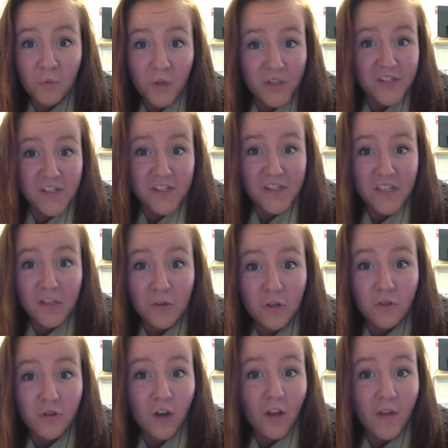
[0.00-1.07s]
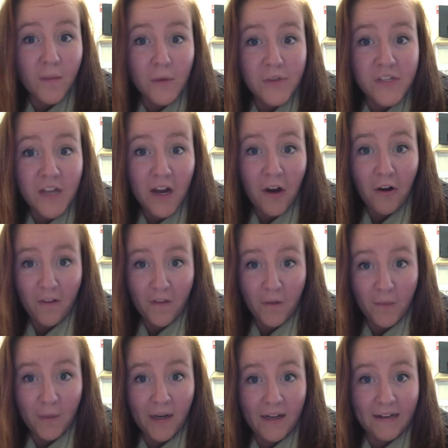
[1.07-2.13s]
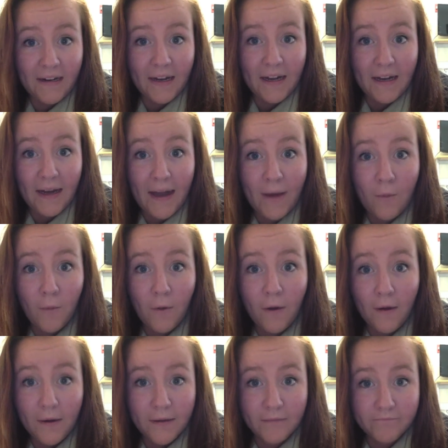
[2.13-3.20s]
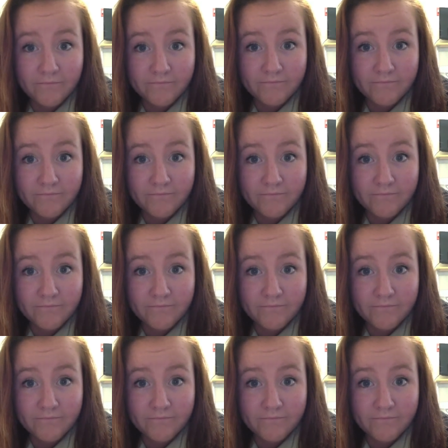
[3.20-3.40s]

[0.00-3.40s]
once to see who could draw the most hair on their body, and I won.